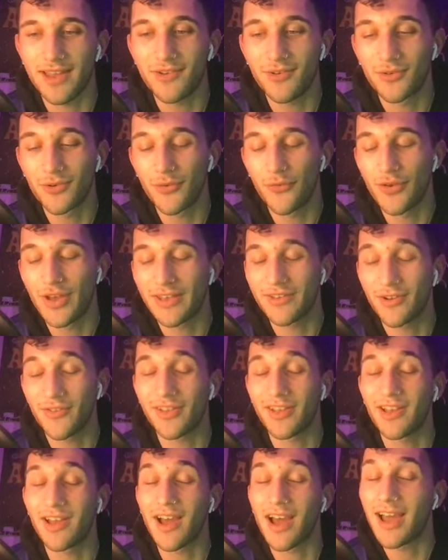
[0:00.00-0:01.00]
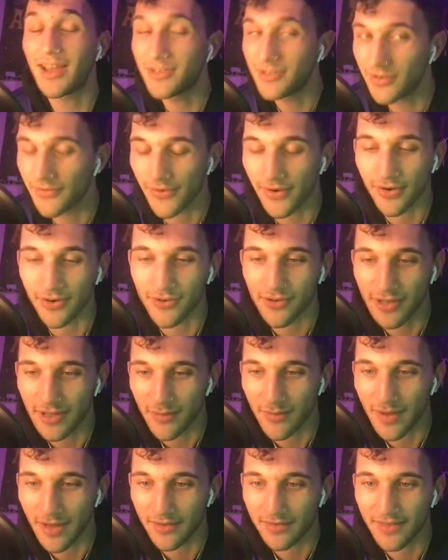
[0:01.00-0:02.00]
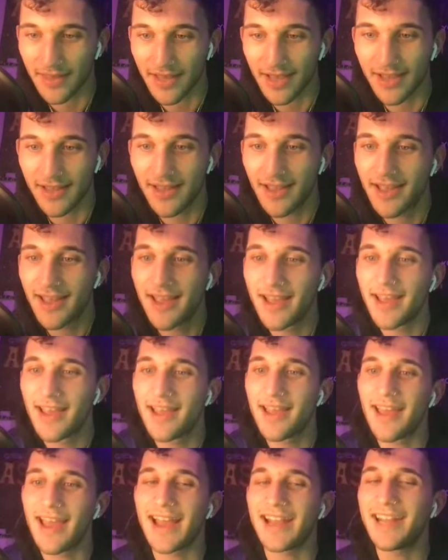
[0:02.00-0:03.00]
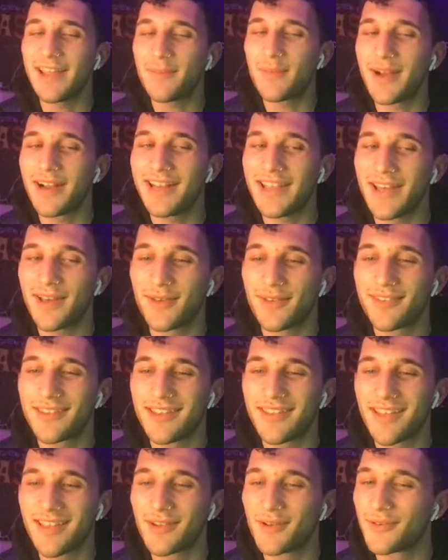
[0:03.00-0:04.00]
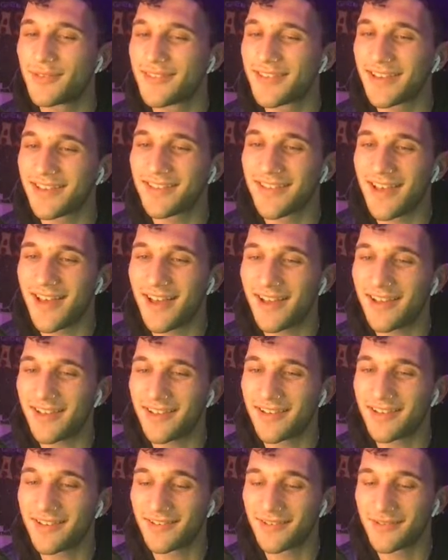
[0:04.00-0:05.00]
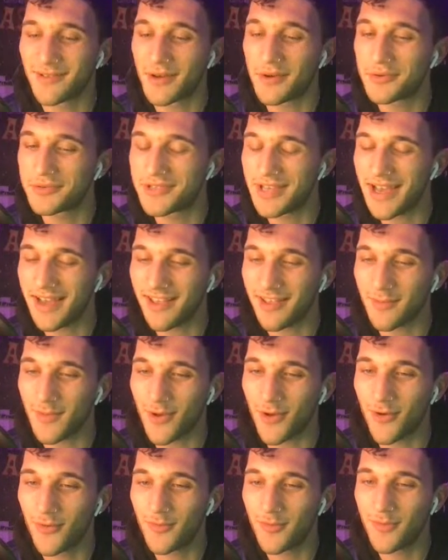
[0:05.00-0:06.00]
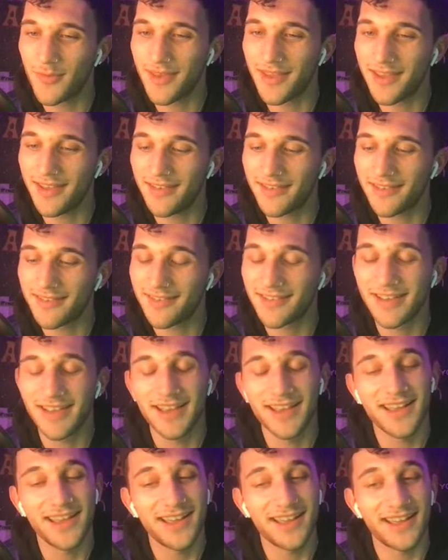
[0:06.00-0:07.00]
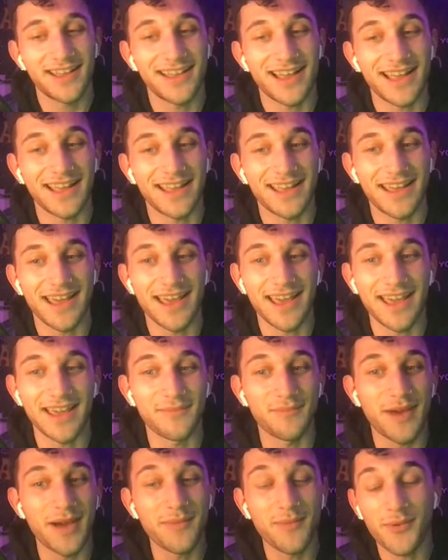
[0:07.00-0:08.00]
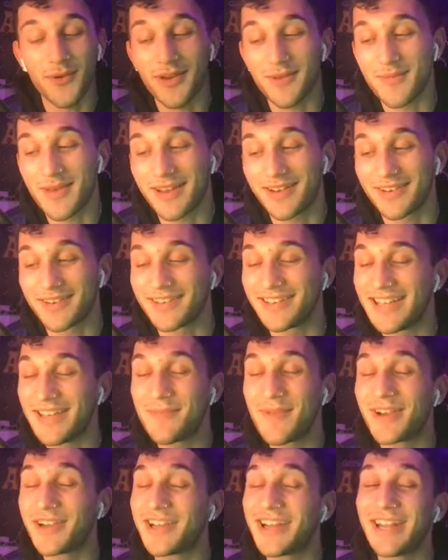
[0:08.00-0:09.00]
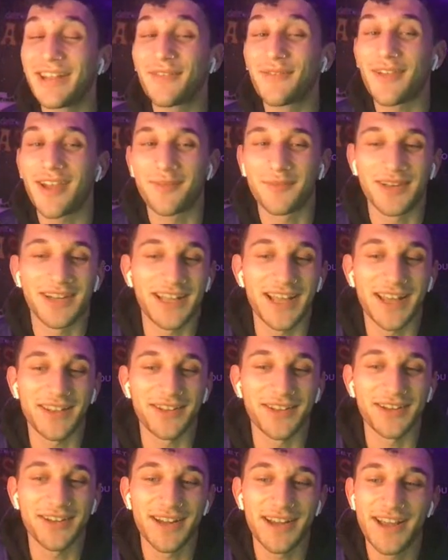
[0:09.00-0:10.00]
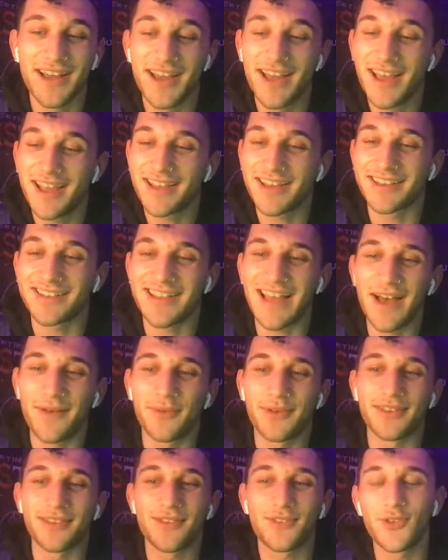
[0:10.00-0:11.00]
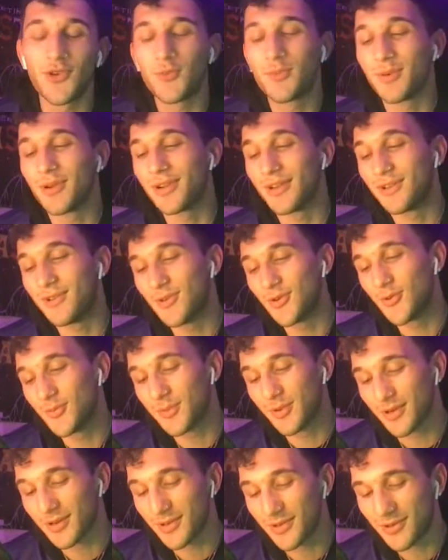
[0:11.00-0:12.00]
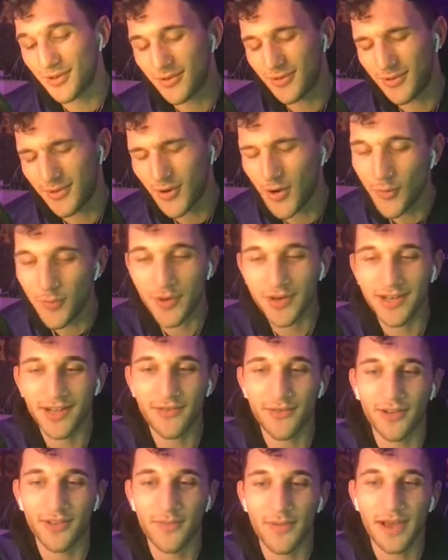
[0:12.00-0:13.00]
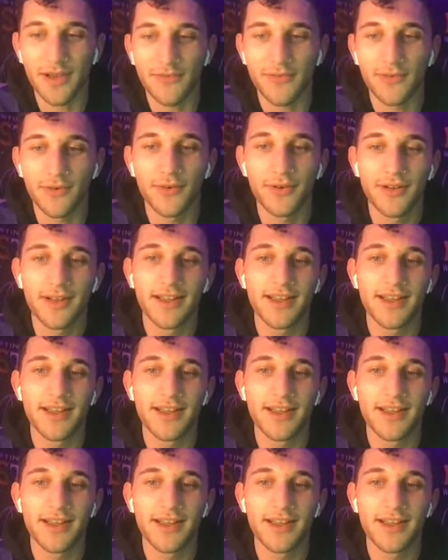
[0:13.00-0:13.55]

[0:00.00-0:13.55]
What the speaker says: Don't know if you guys heard the controversy about that. Anybody else see that little TikTok old Jackson Mahomes made? My boy better get his family together because that was super duper disrespectful.